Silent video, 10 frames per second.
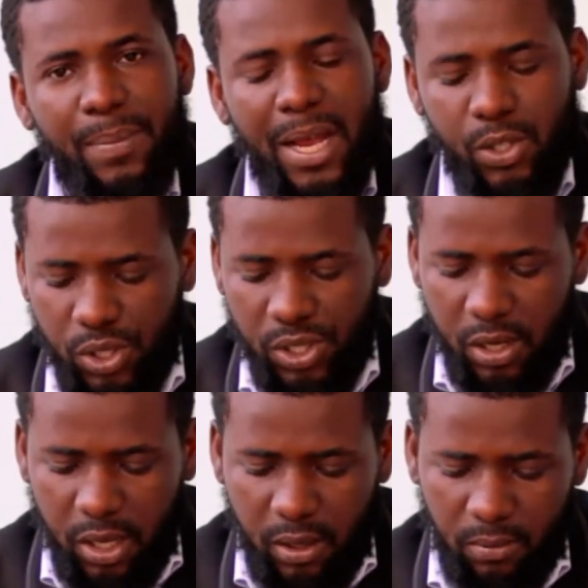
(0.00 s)
Ladies
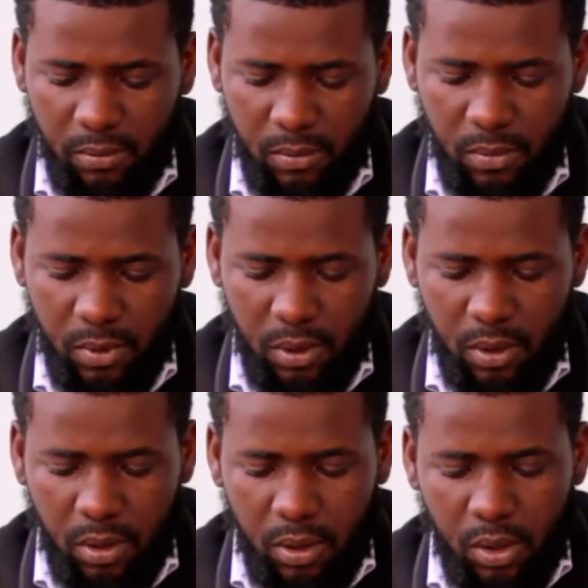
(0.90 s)
and gentlemen,
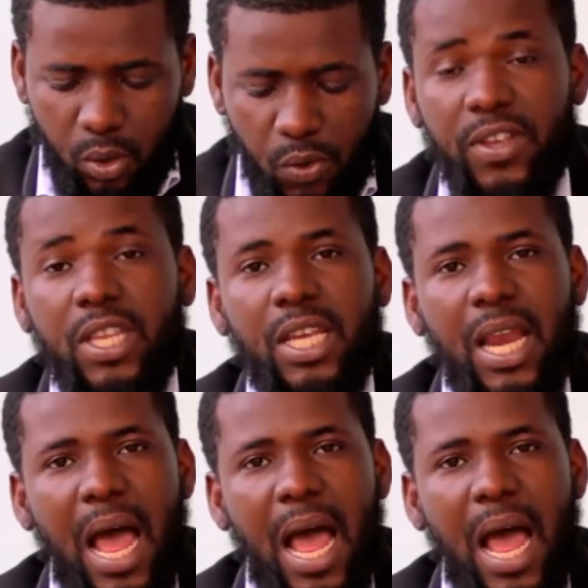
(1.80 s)
we